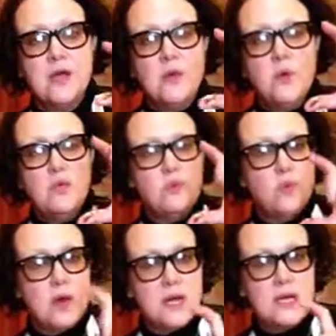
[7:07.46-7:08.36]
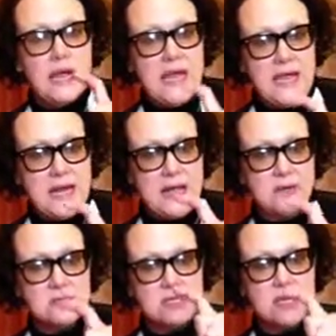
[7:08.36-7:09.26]
with 1
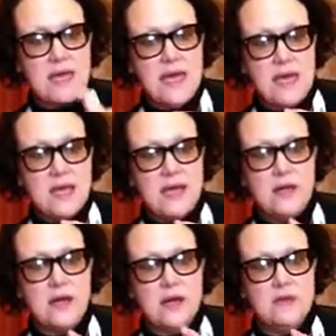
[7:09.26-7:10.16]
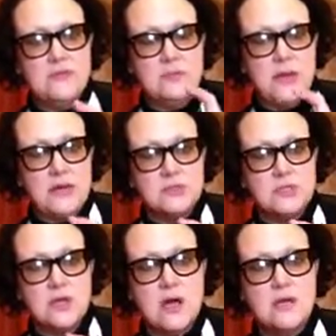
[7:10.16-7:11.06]
8-ounce can of tomato
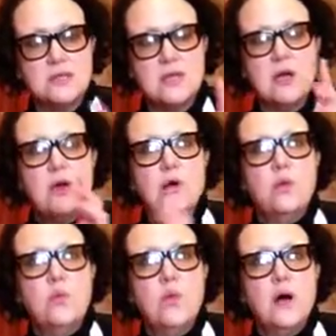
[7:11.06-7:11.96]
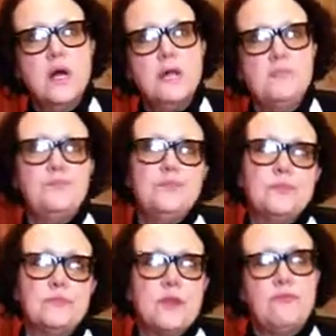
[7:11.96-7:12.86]
sauce, 1
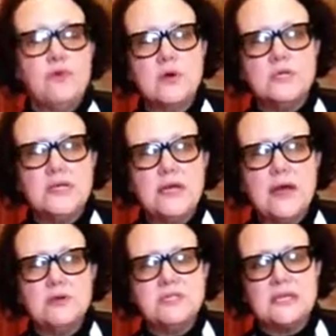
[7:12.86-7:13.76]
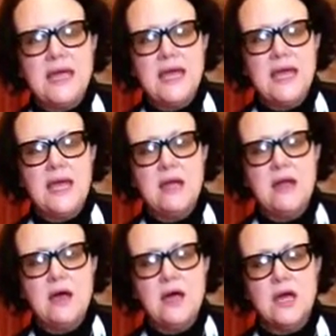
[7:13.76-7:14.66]
14-ounce can
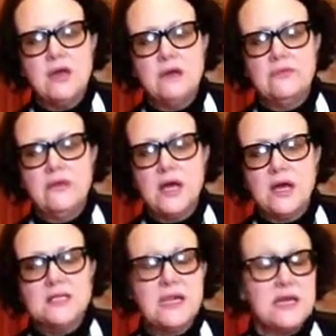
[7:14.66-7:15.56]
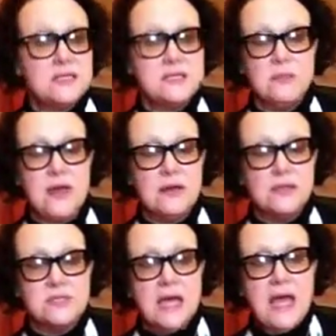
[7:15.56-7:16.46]
of diced
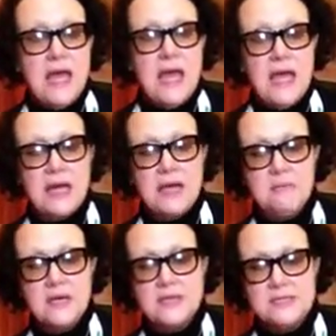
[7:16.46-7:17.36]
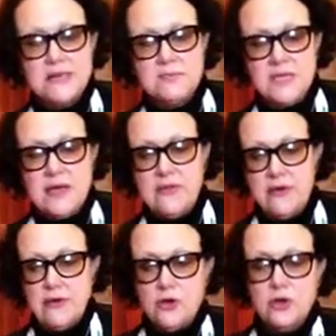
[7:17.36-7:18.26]
tomatoes, and I mix them
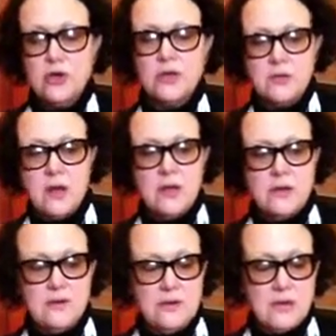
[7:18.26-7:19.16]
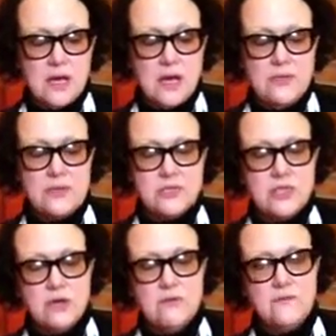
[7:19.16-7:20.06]
together, cook them on the
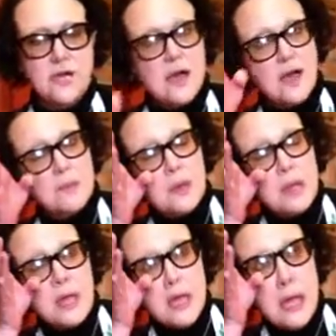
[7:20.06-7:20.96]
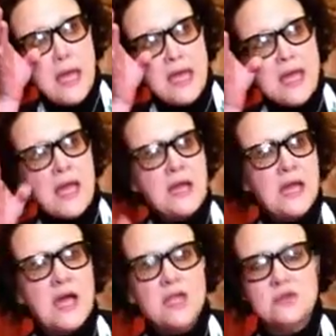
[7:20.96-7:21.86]
stove top, and
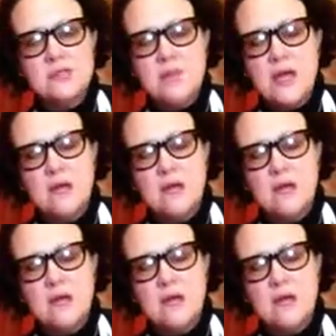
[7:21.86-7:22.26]
I use my